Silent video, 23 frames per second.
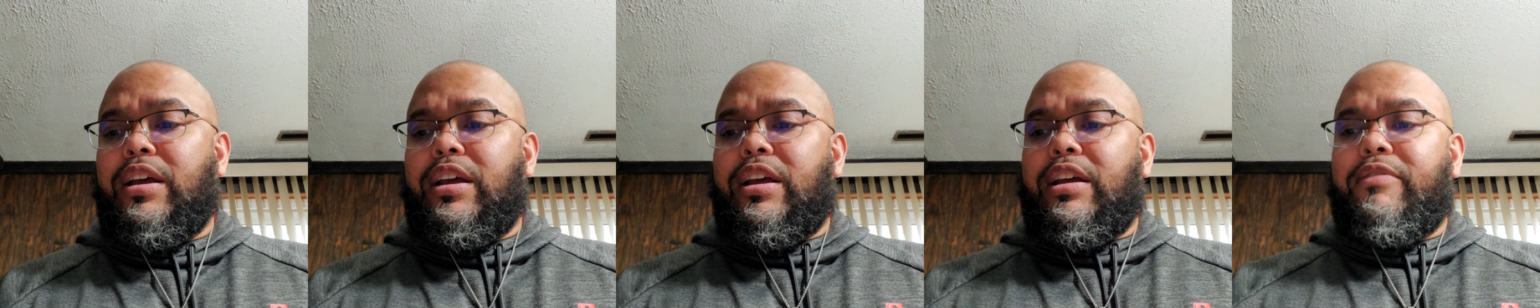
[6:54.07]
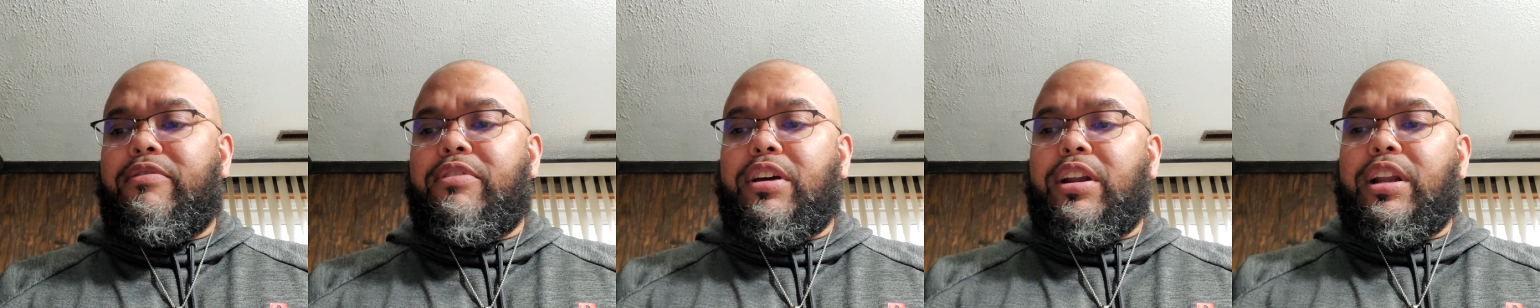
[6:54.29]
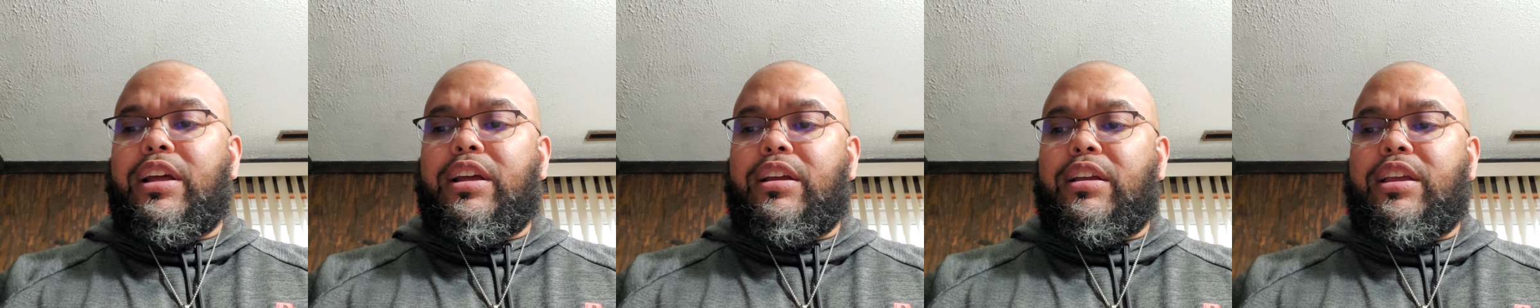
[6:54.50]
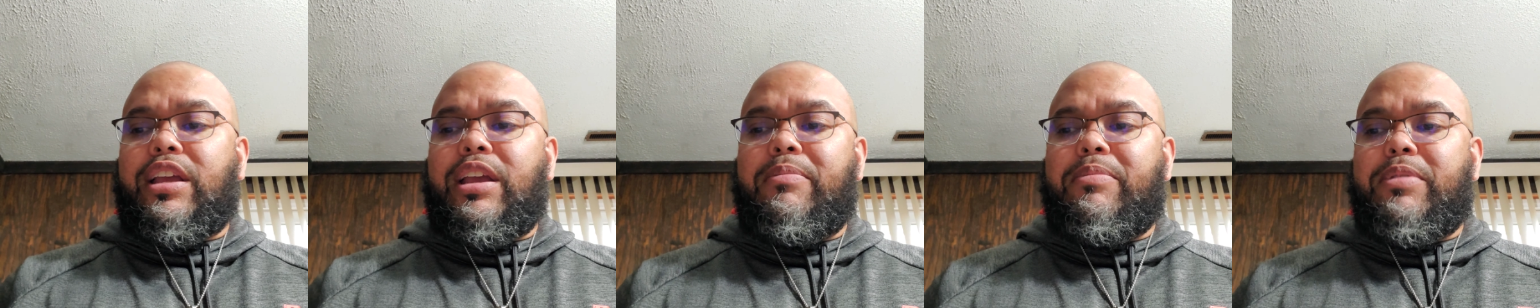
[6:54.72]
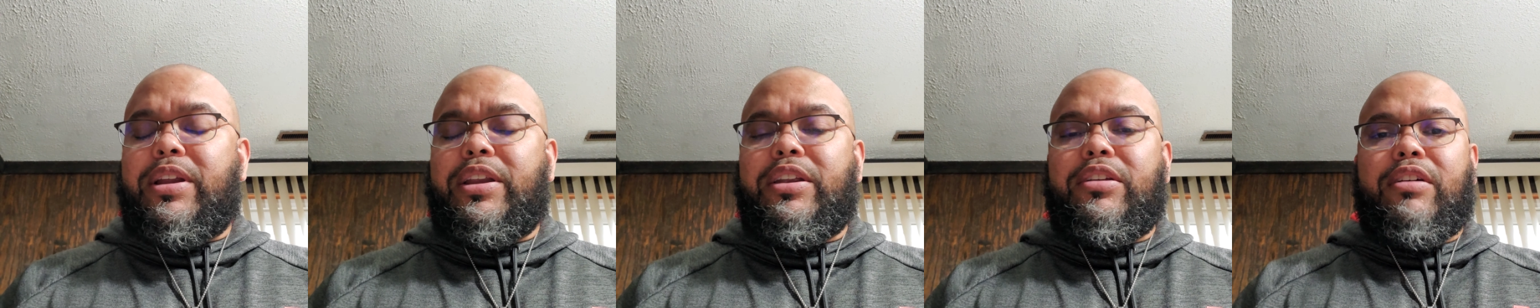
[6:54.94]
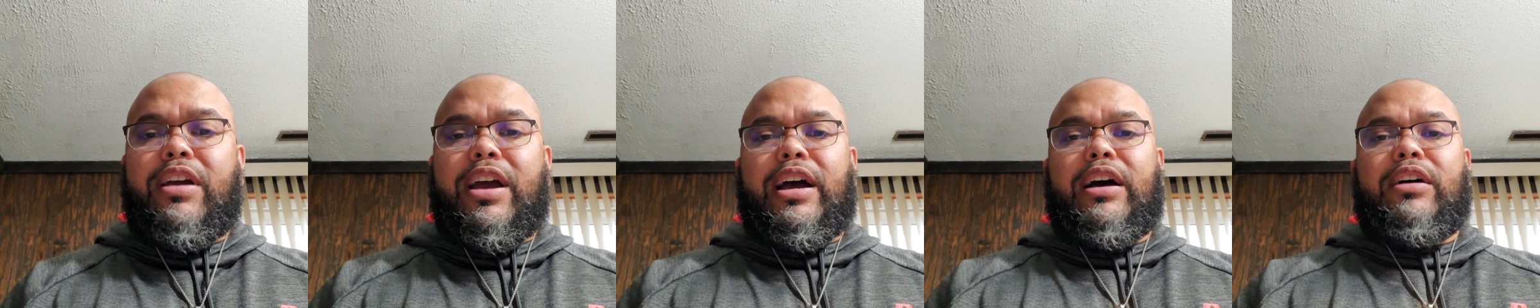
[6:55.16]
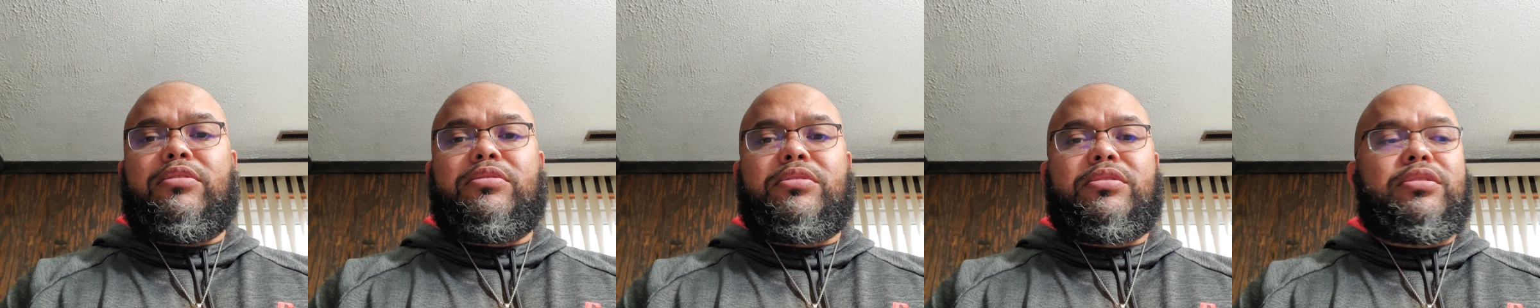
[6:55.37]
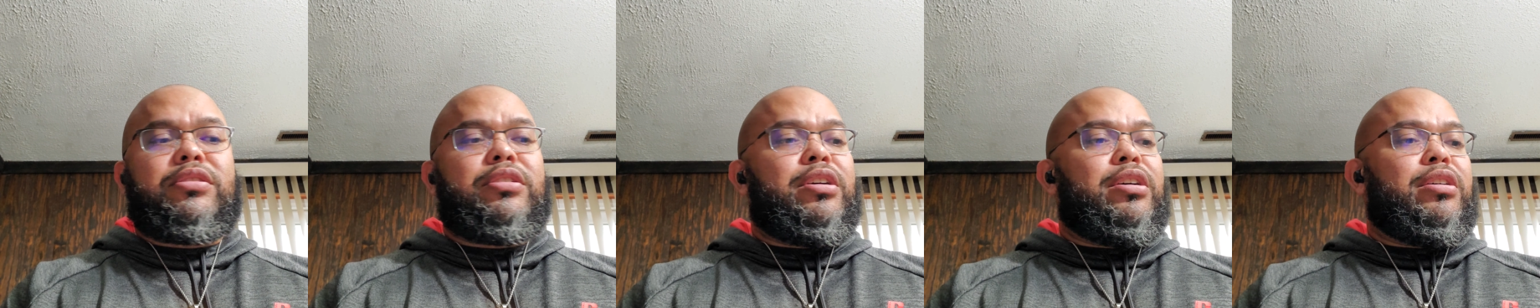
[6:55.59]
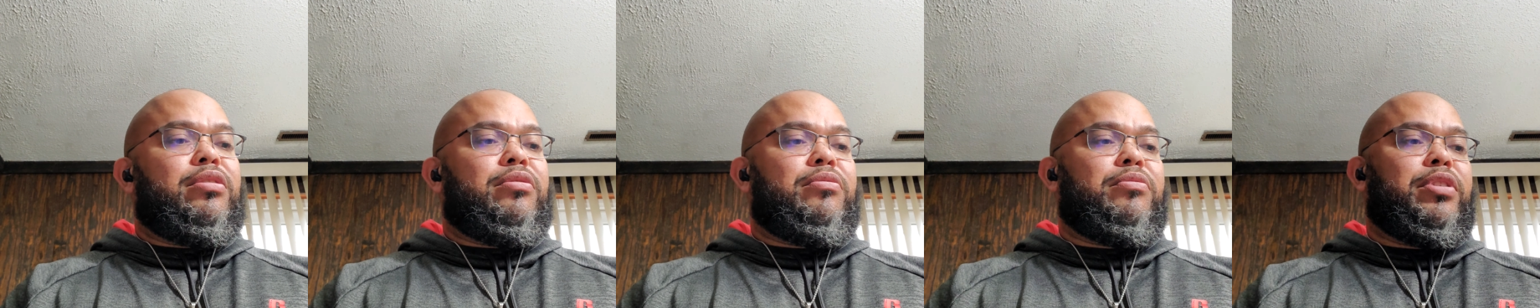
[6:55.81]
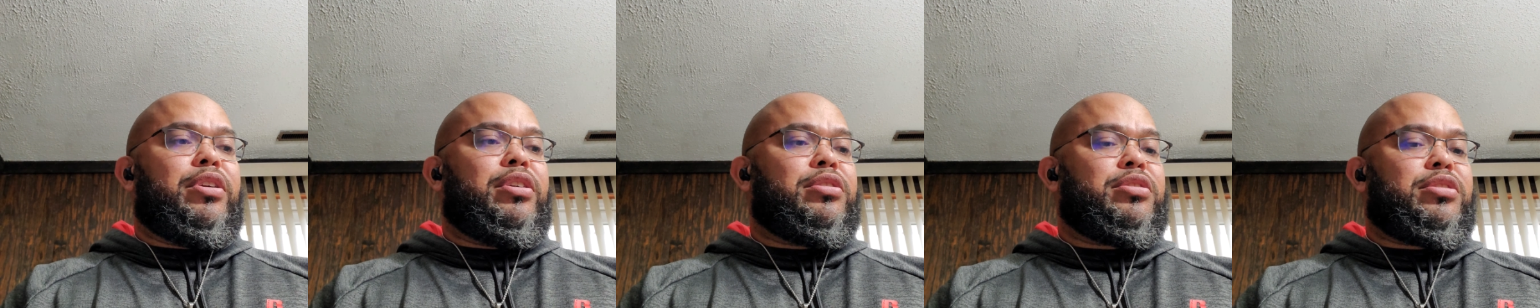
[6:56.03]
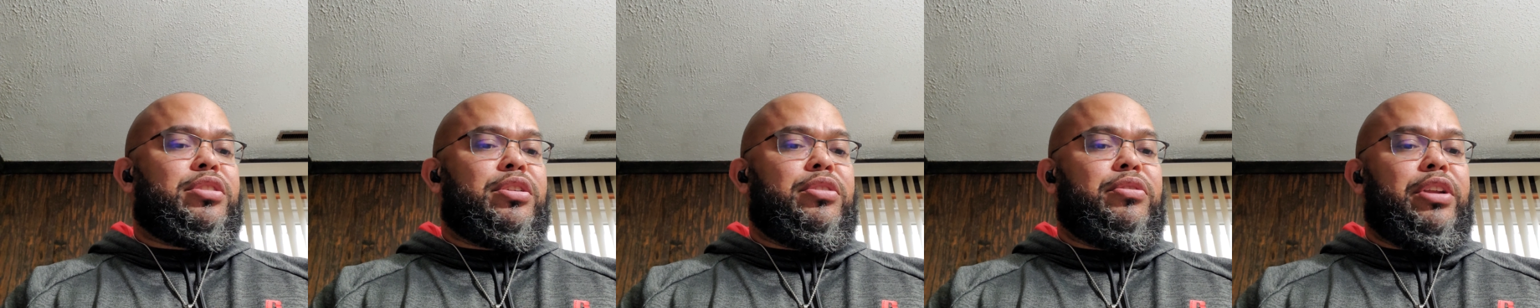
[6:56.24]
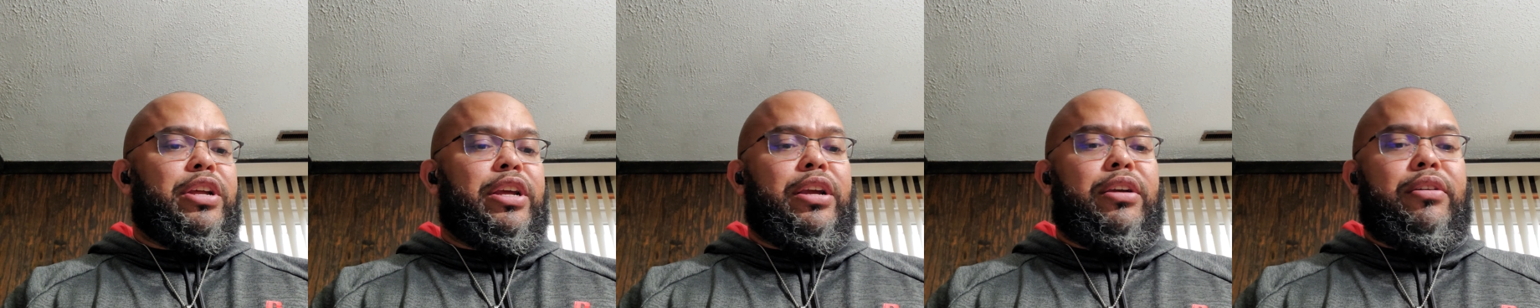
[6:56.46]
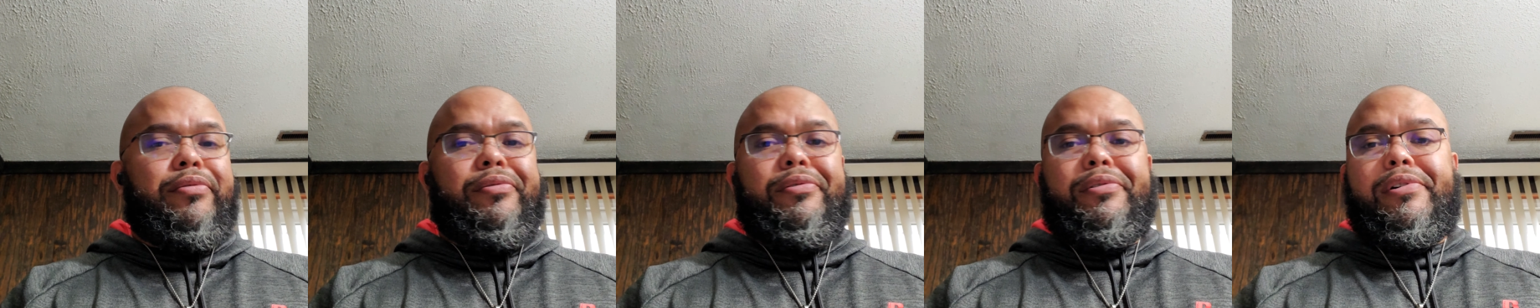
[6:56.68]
If you're gonna keep it in your house where you're shooting